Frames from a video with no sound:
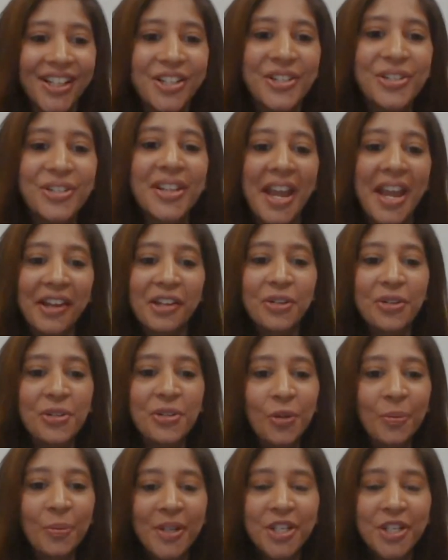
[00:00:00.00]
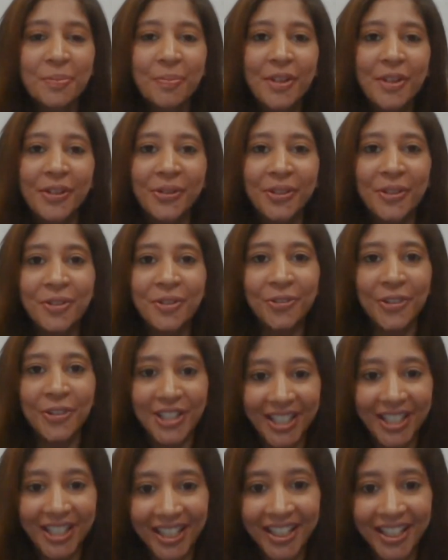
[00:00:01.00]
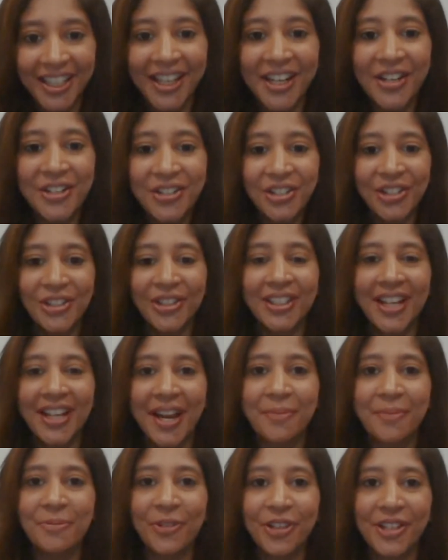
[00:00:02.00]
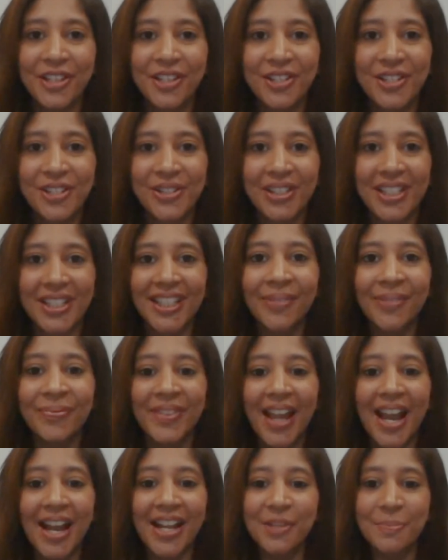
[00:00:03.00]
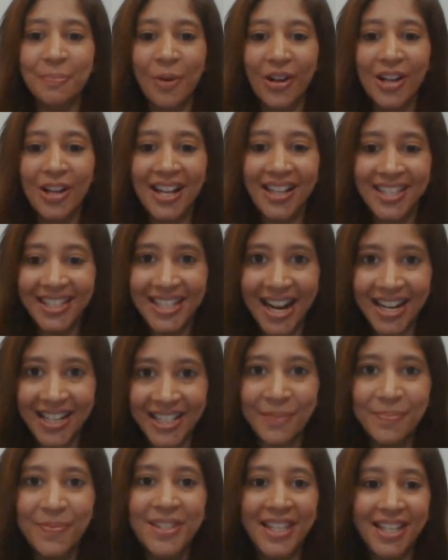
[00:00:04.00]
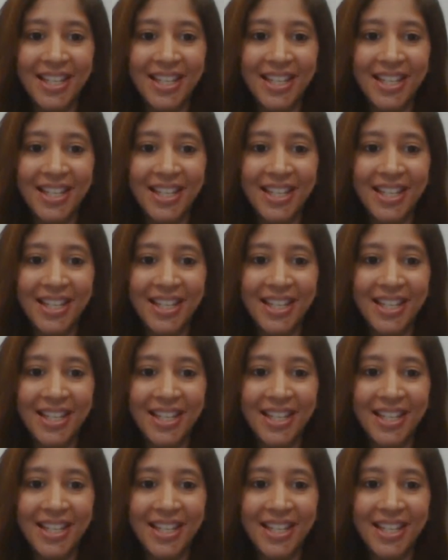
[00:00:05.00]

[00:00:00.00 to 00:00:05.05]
So thank you so much, Mehul, for taking out your time for us today at, for, at Startups